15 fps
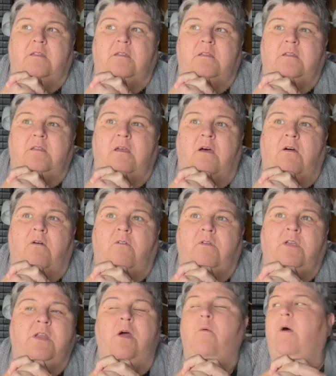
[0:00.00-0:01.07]
So,
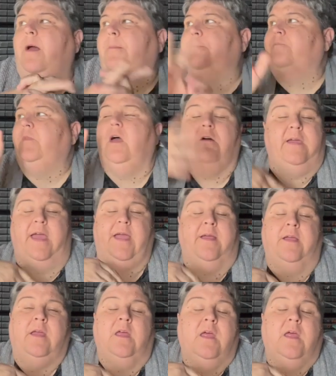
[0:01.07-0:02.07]
you know what? Okay.